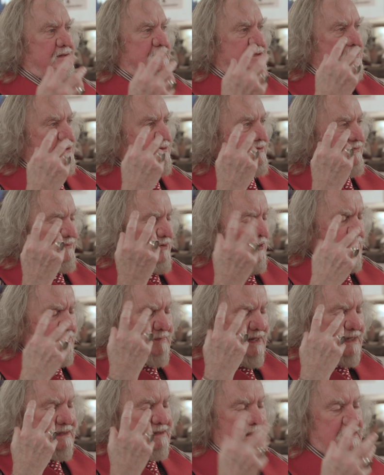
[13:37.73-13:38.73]
sort of or
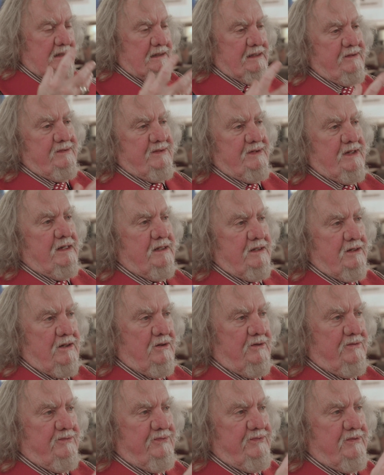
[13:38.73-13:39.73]
mentally think
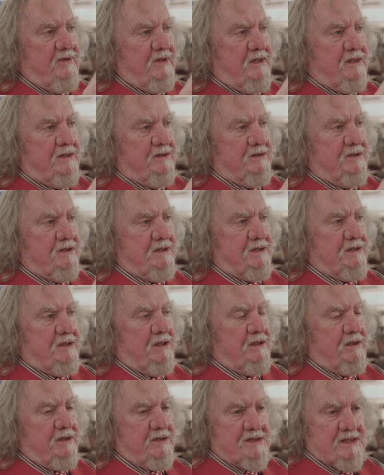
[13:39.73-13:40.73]
of the
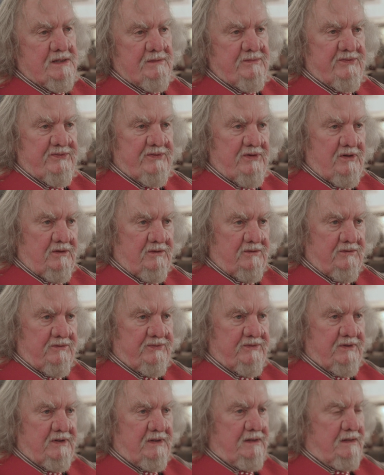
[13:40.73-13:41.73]
colours
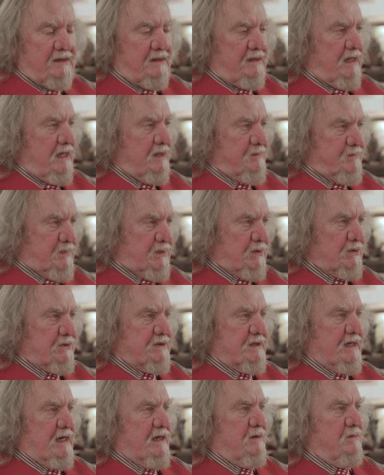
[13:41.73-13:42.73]
involved. I put
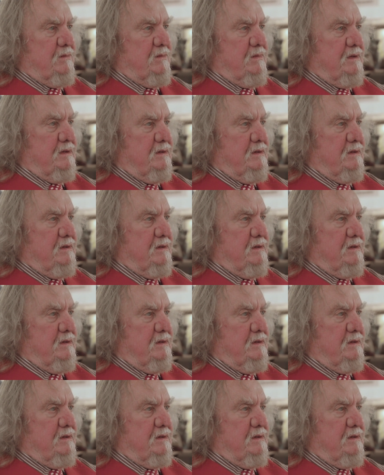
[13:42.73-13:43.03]
down